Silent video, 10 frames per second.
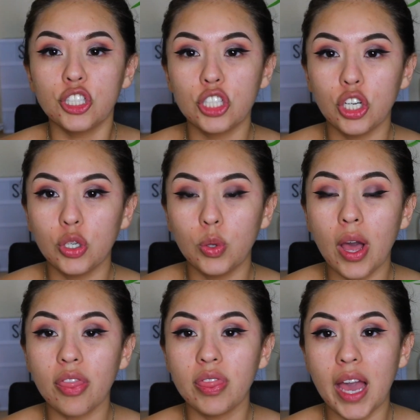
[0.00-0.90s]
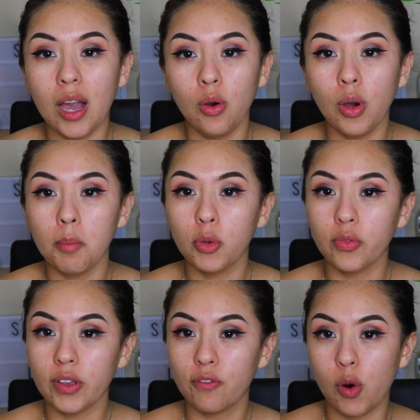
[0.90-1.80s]
So now
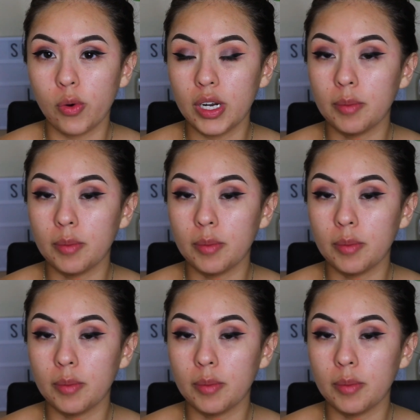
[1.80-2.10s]
moving forward,